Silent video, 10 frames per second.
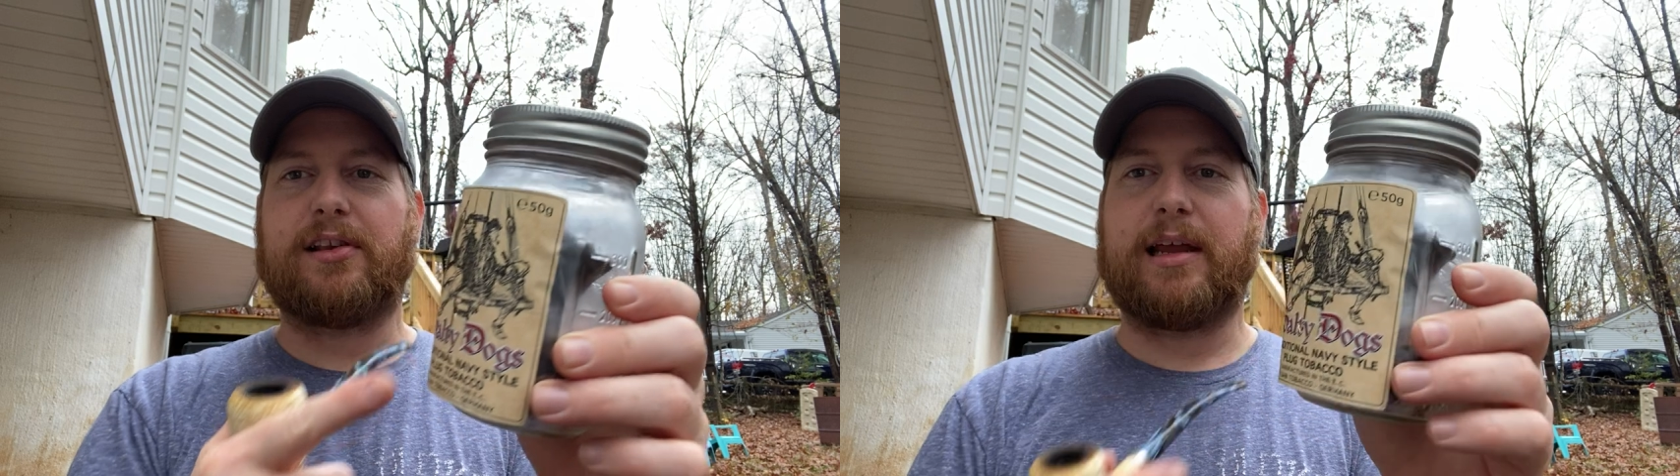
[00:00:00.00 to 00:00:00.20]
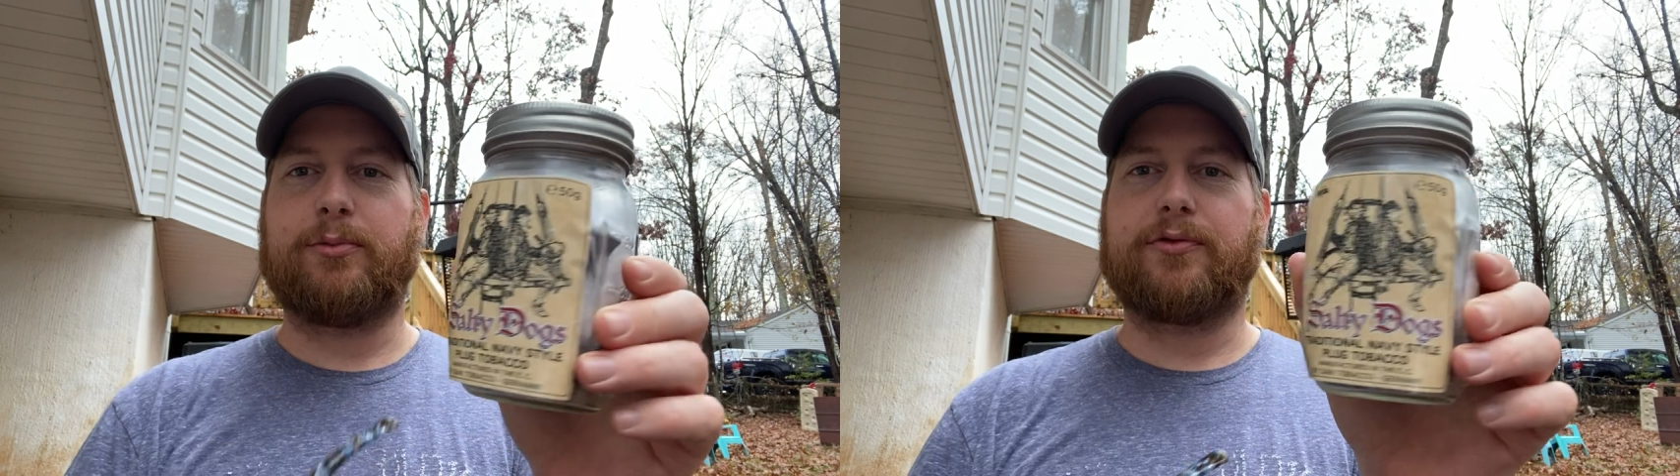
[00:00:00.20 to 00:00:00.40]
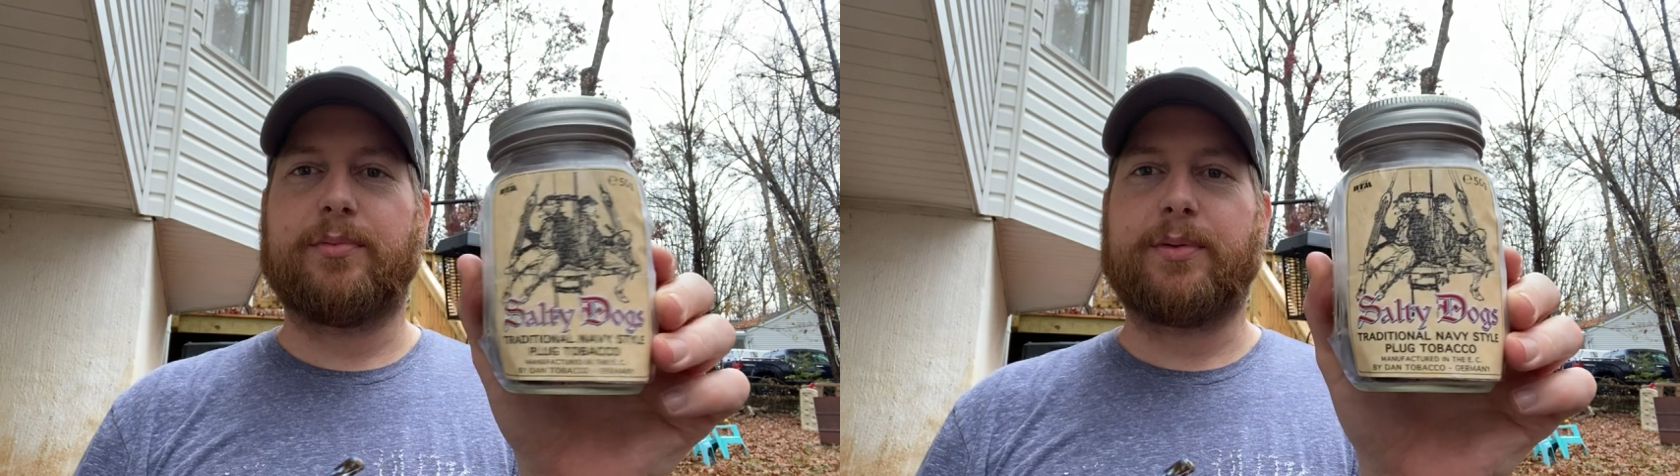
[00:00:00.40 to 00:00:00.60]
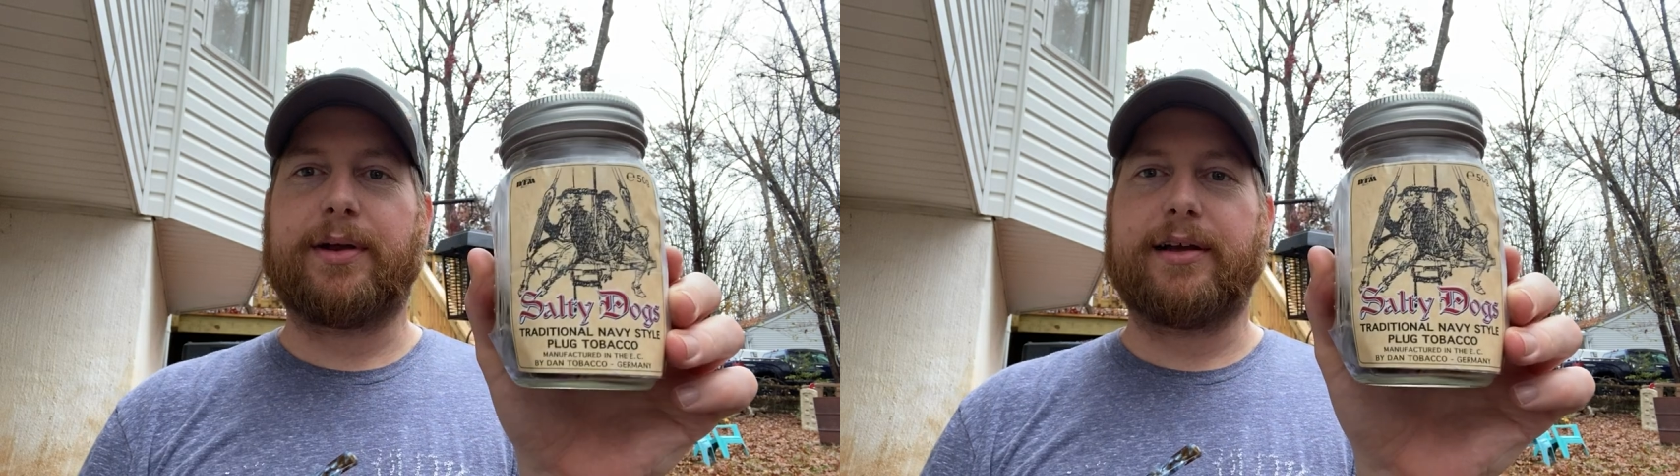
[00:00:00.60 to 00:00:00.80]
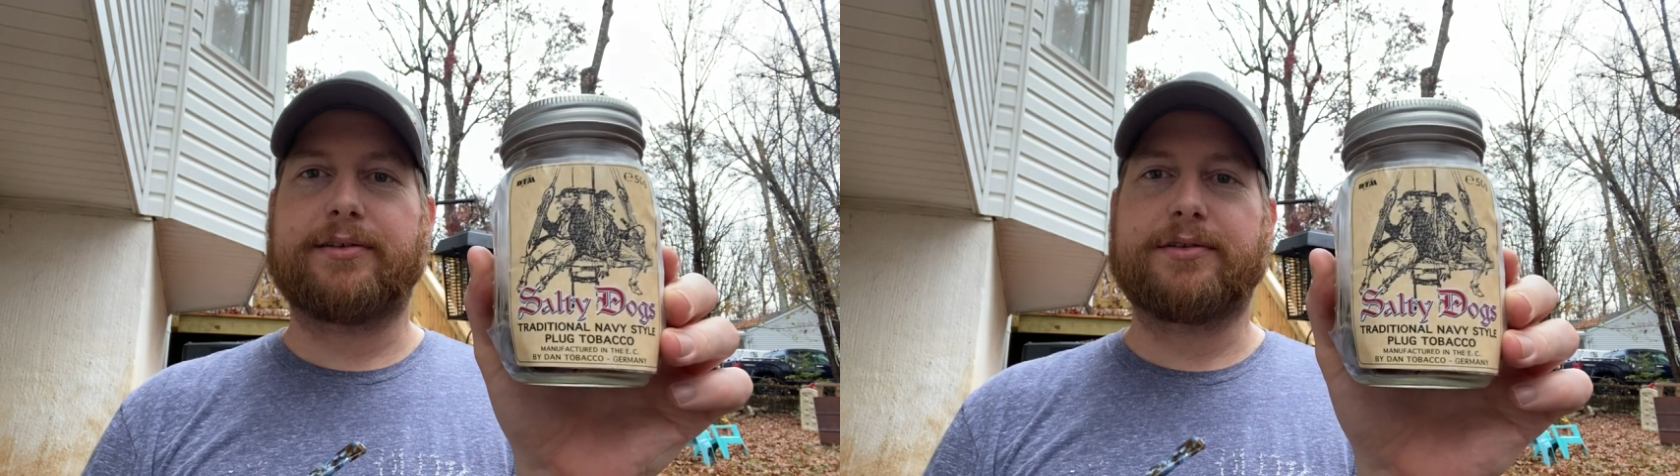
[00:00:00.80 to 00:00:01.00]
label from the
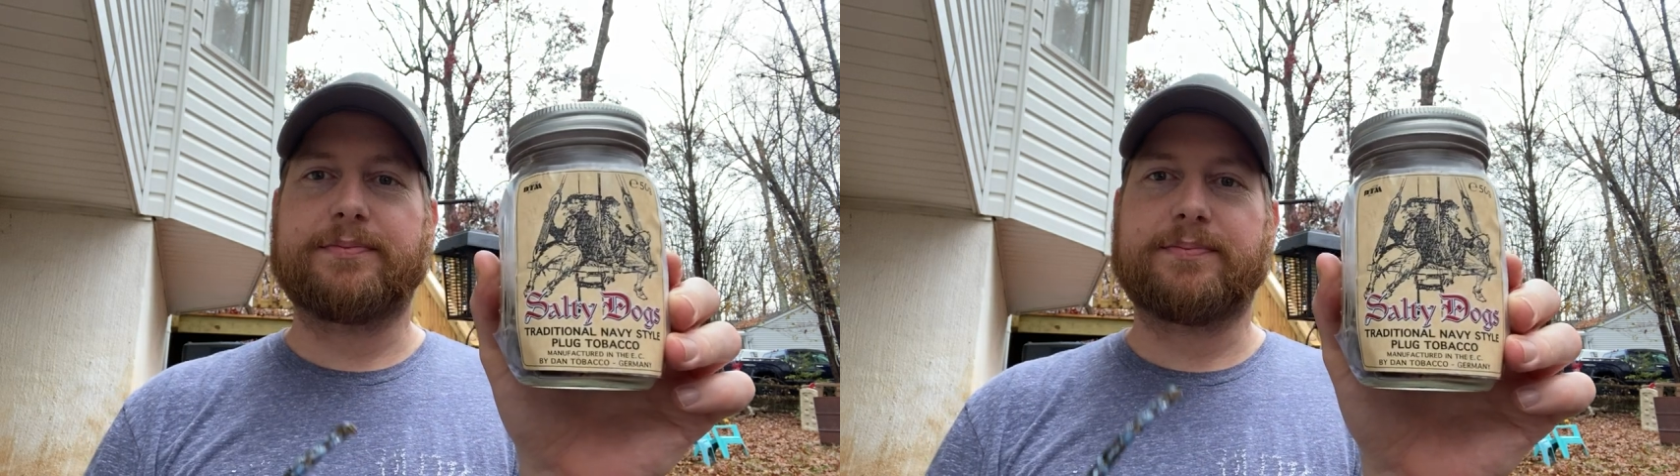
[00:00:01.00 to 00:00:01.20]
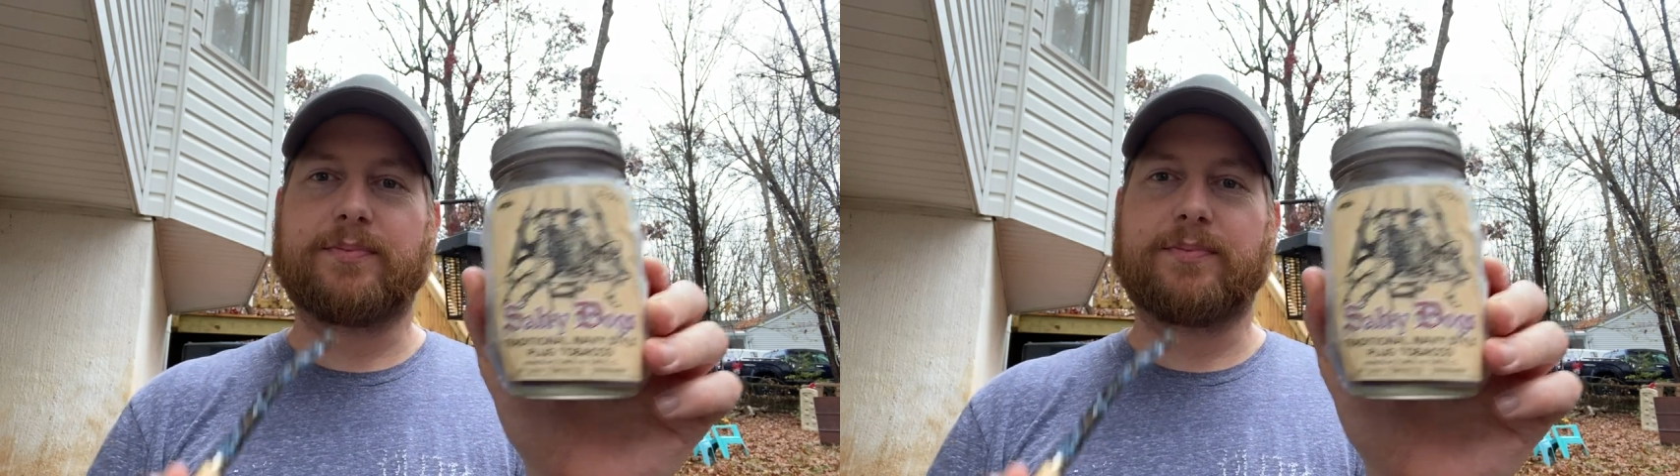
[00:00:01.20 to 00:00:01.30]
pouch.